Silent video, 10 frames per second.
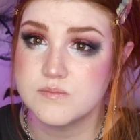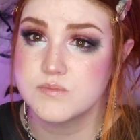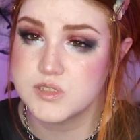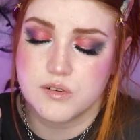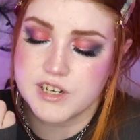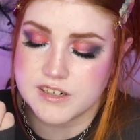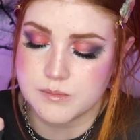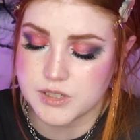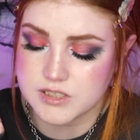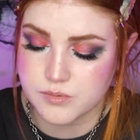So very
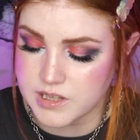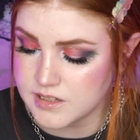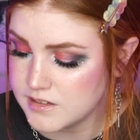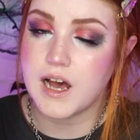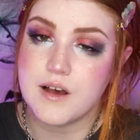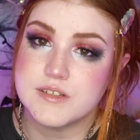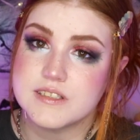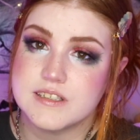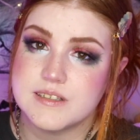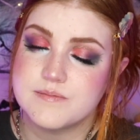impressed with it.
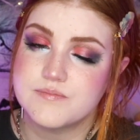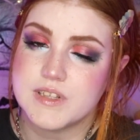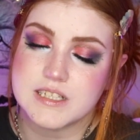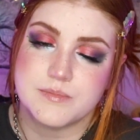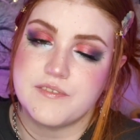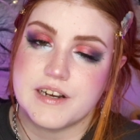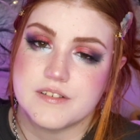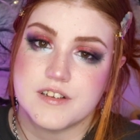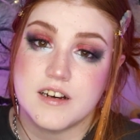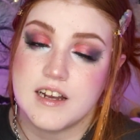Obviously, that's my final
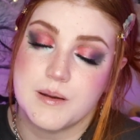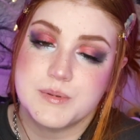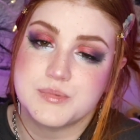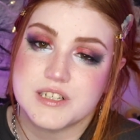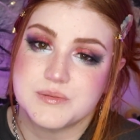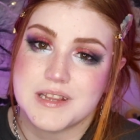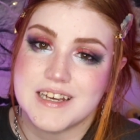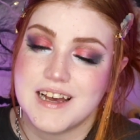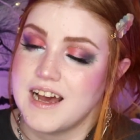thought. I'm impressed with it.